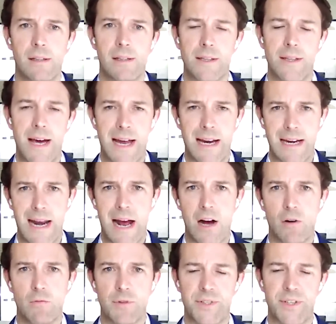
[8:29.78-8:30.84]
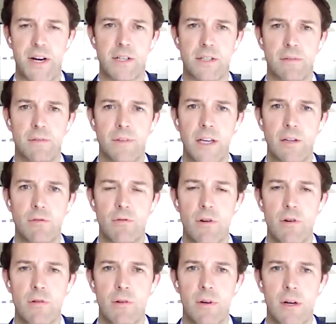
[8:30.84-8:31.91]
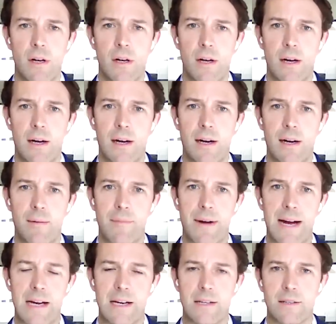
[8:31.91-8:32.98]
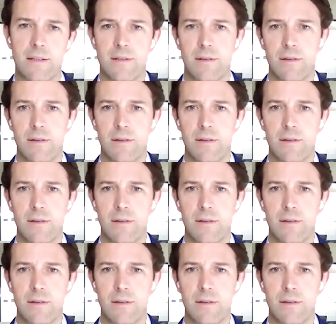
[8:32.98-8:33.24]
And that now will start to feed through as,